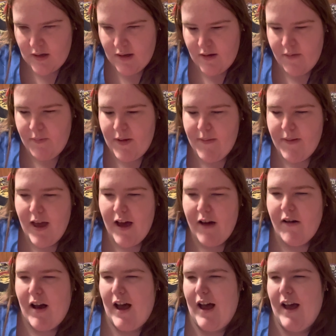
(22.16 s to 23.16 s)
maybe
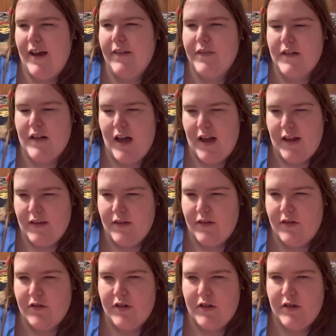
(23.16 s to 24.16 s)
how I've gotten
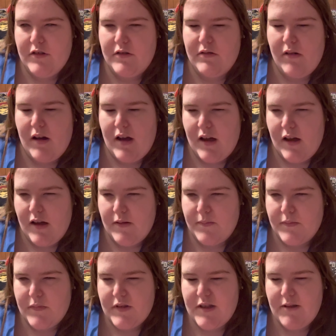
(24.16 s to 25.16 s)
through
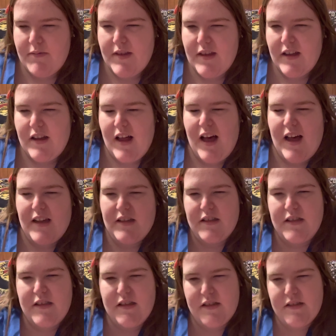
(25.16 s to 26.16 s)
some of the
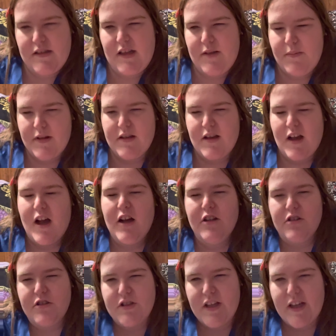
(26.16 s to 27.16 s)
classes in
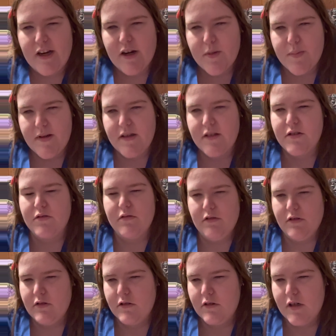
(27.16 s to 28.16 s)
massage therapy
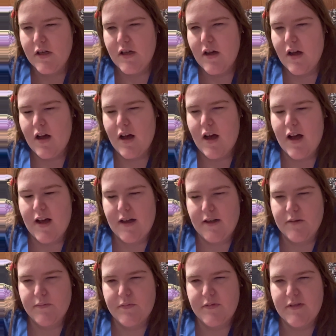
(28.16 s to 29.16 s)
school,
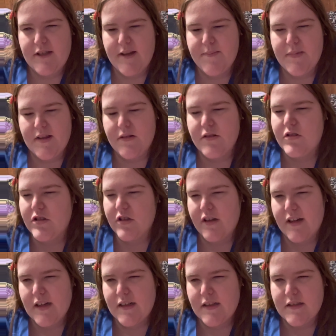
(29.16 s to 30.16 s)
tips and
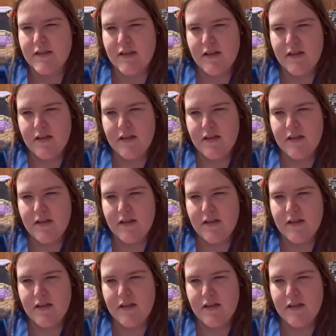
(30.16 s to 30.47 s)
tricks,